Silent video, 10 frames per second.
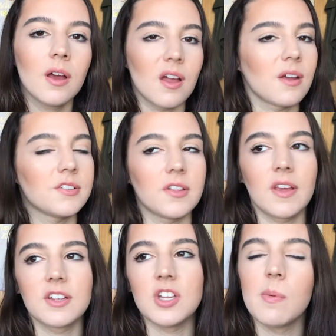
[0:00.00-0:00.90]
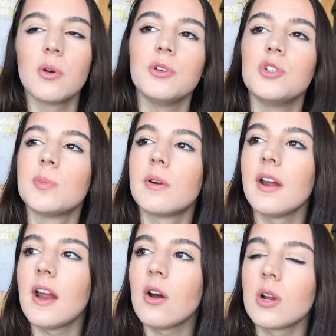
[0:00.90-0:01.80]
I'm gonna sound like a typical YouTuber
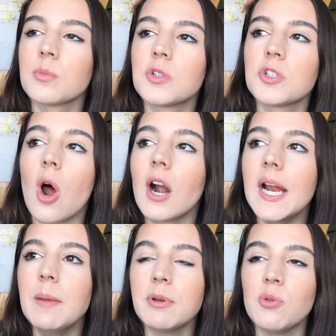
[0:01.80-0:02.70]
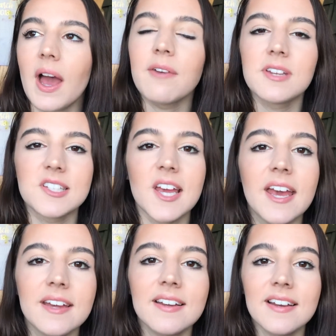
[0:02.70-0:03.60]
right now, and I'm sorry, but you have to say
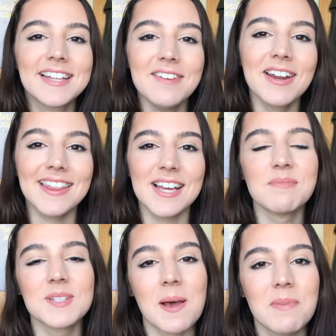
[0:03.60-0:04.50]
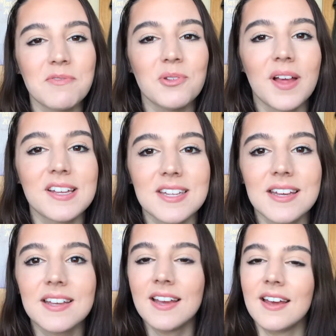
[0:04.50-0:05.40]
it. Give it a thumbs up if you liked
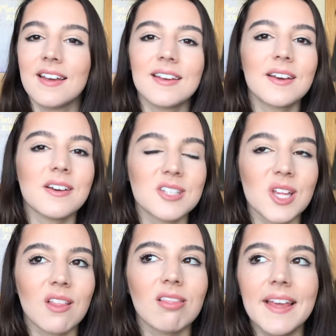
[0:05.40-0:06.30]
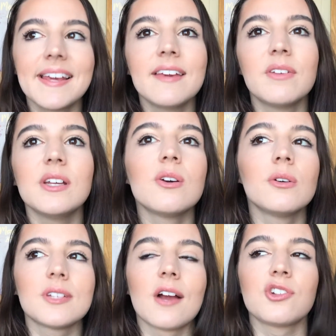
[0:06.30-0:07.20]
it, because liking
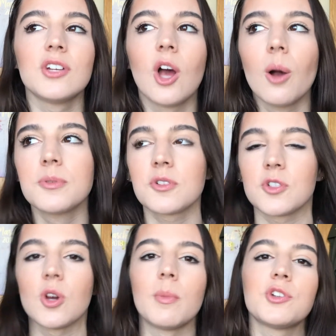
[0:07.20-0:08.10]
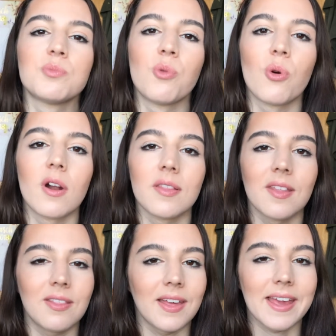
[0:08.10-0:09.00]
videos actually helps so much more
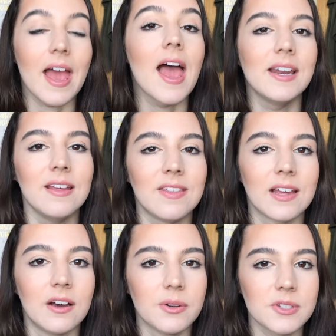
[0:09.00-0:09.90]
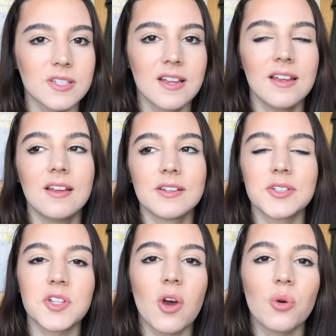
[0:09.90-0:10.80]
than like anything else.
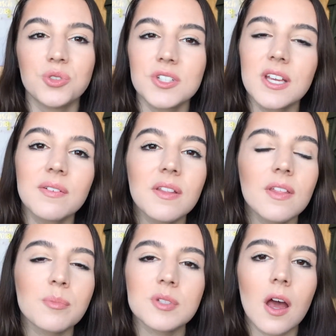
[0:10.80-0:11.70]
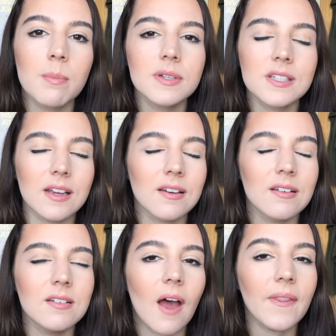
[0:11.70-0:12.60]
So just give it a thumbs up. It's like
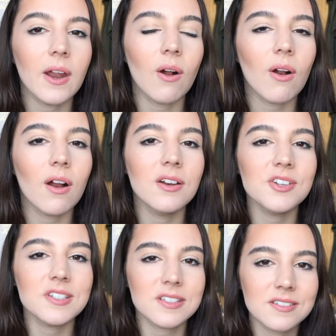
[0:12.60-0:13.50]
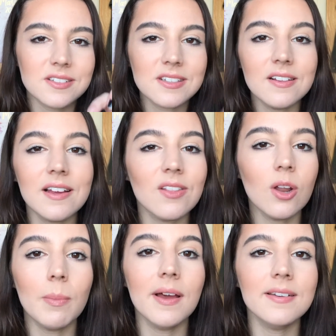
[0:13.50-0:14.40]
not that hard. Just click a
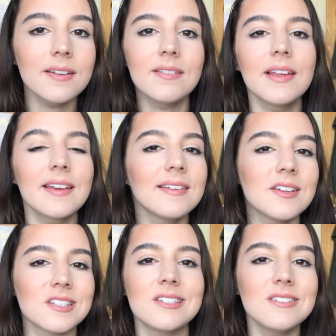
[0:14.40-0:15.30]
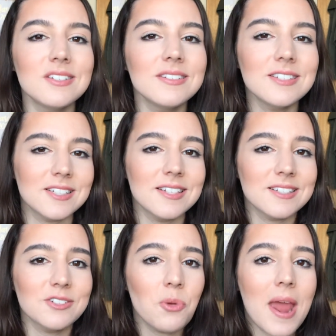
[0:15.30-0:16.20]
little button. Like it
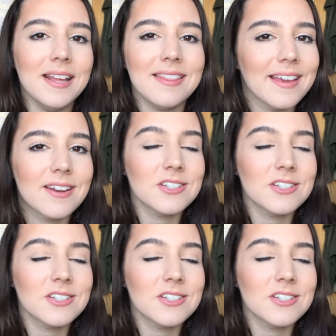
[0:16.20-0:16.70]
doesn't do anything.